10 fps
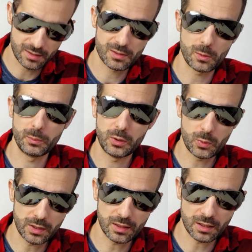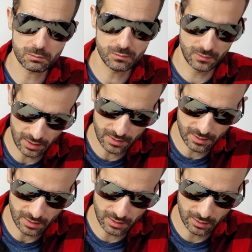So between them, there
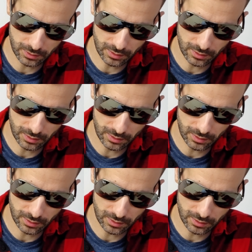is 1